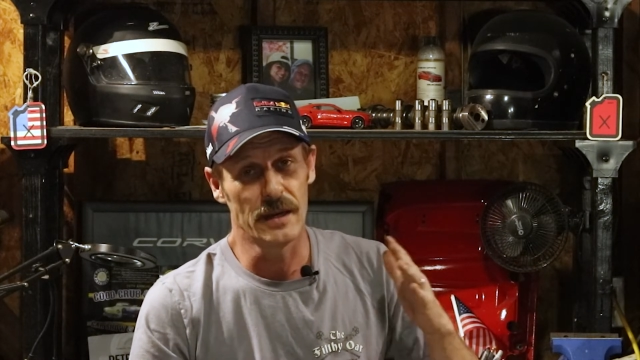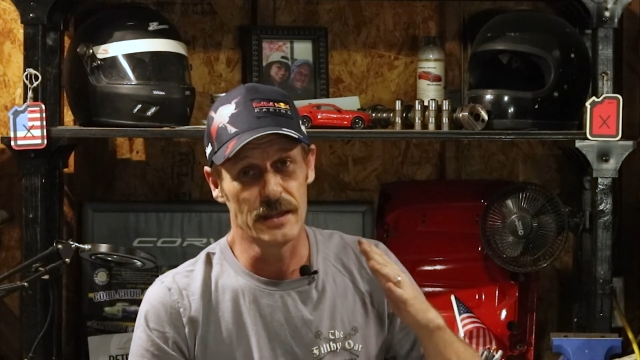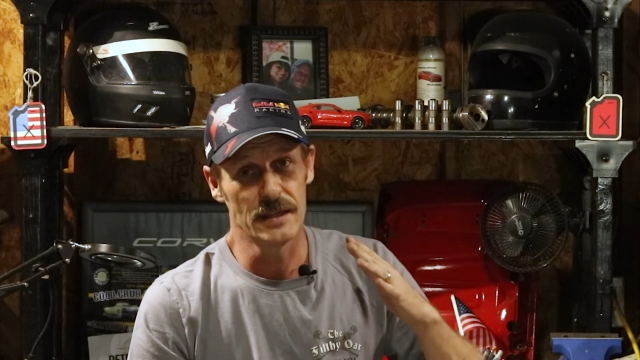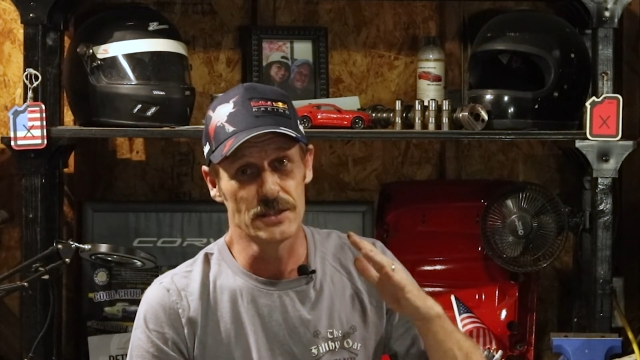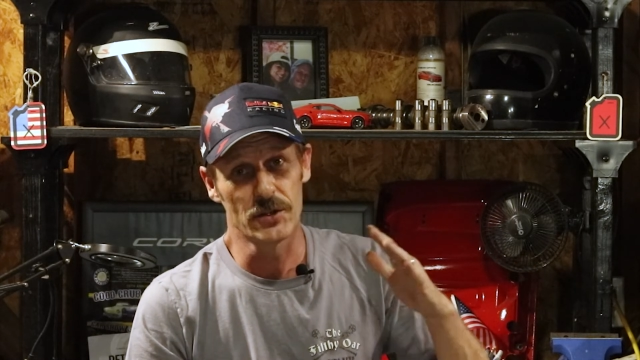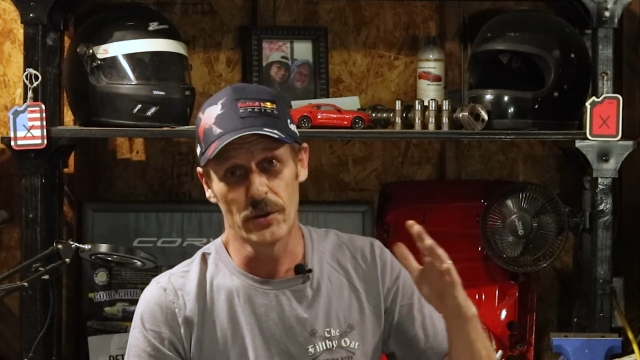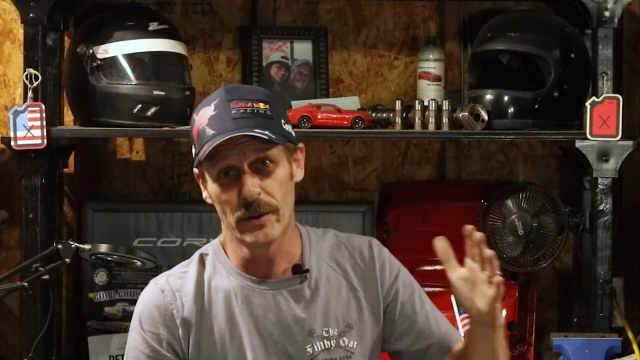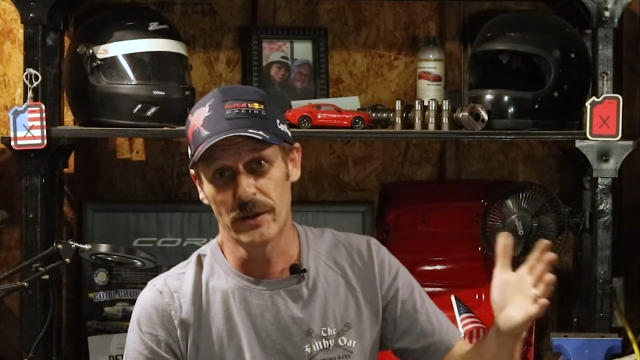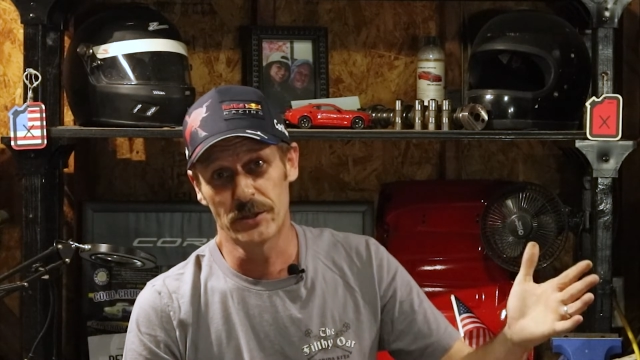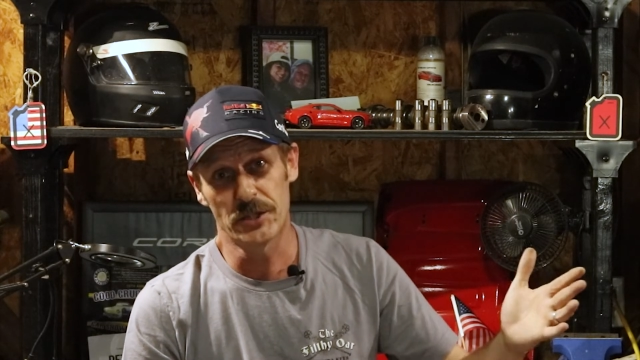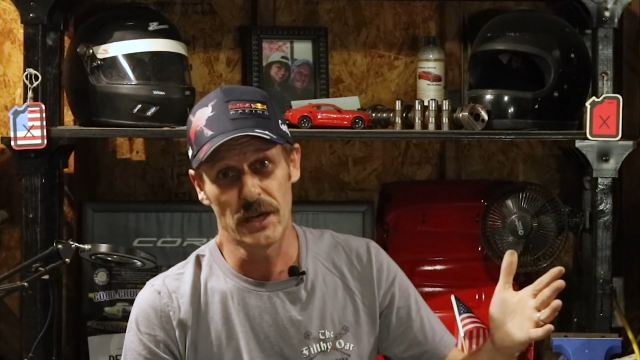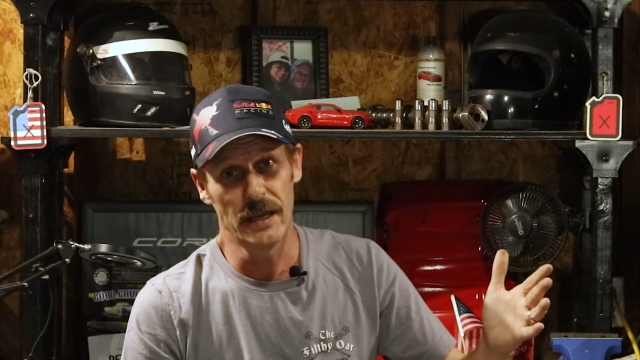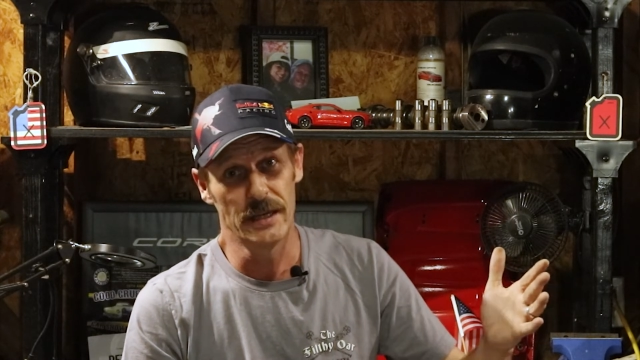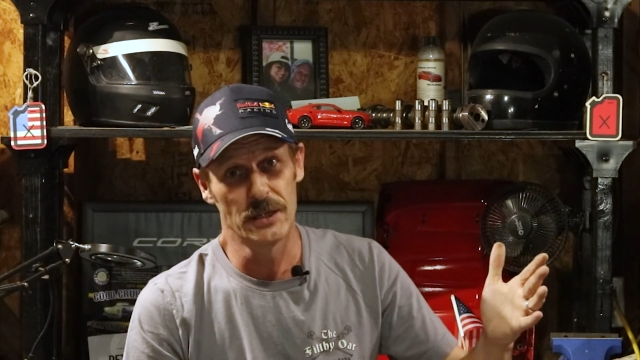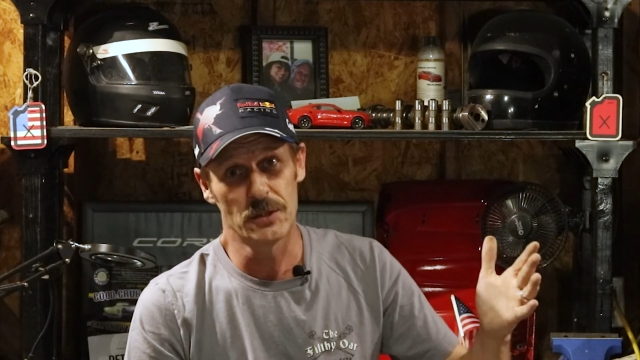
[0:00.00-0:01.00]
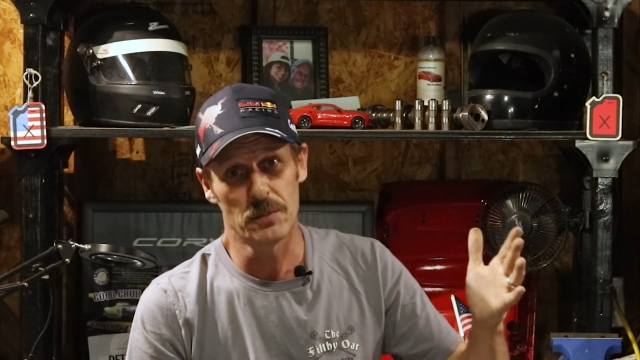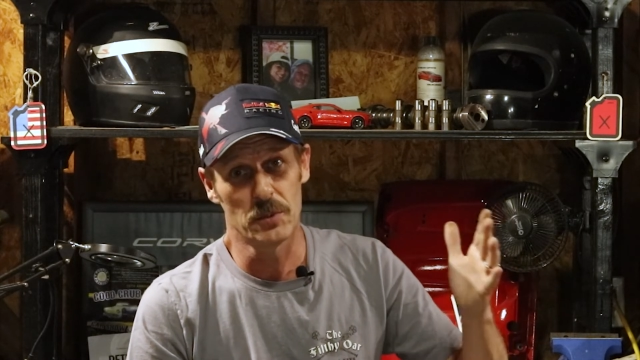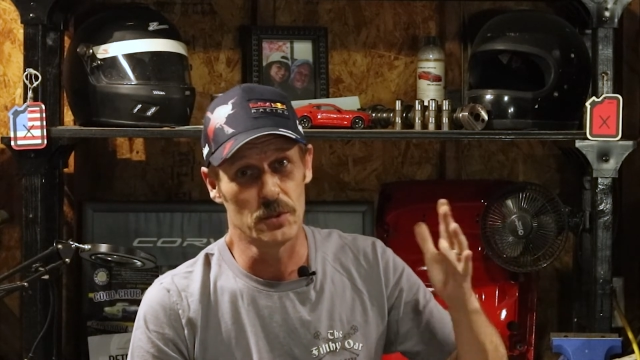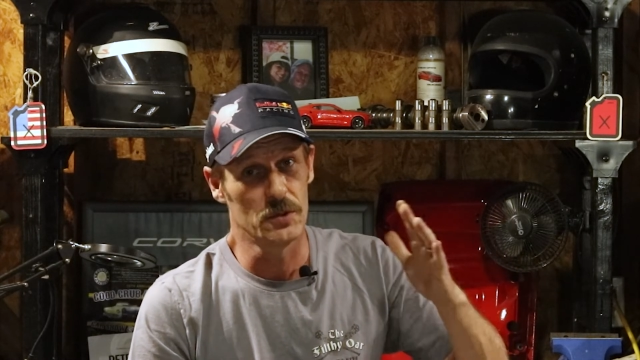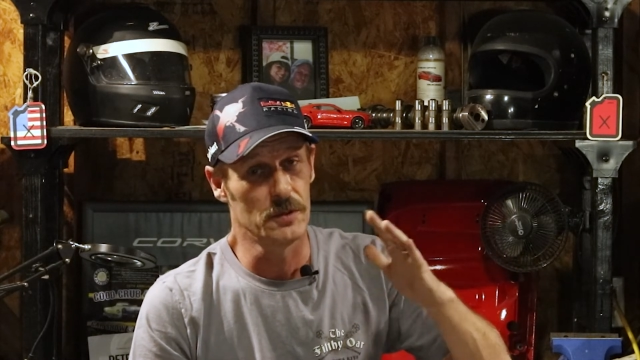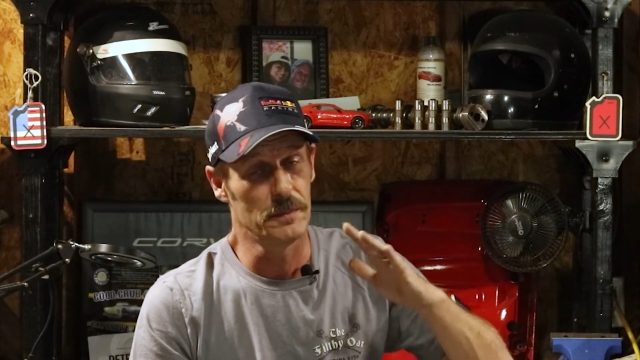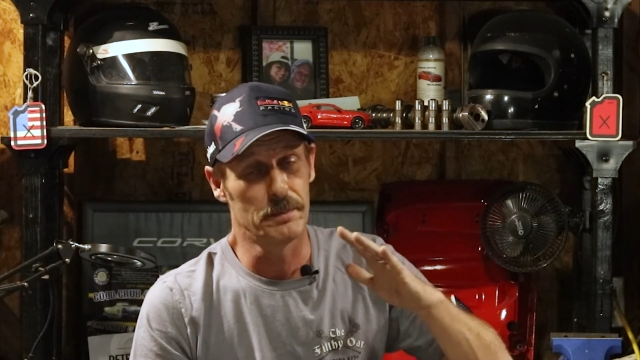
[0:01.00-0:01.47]
of these are
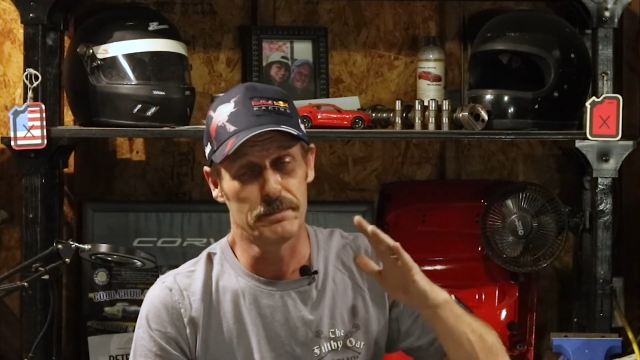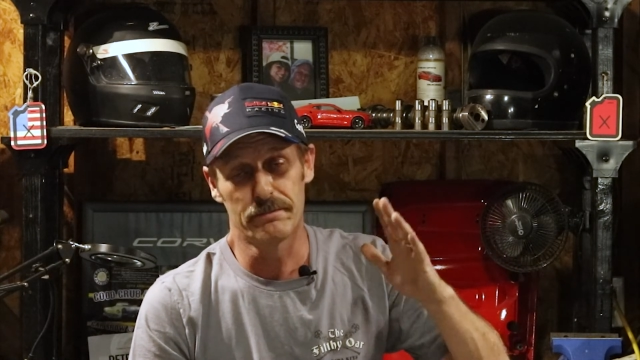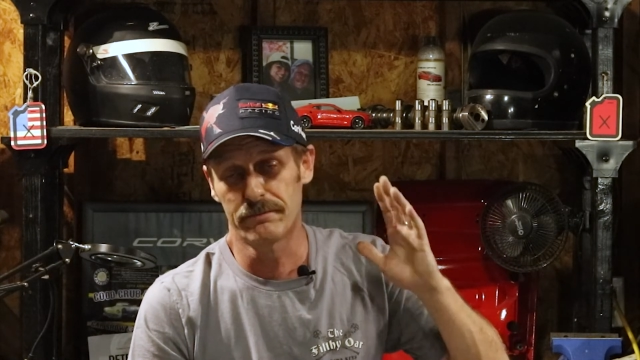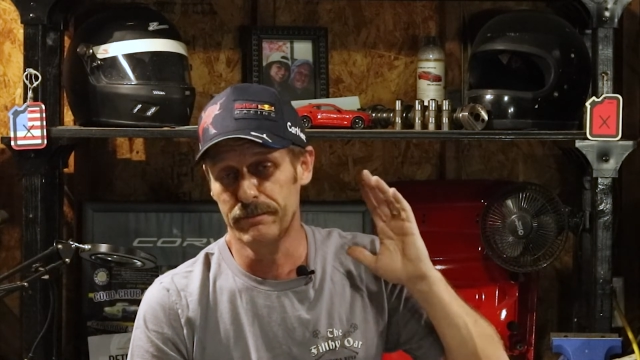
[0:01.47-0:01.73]
interchangeable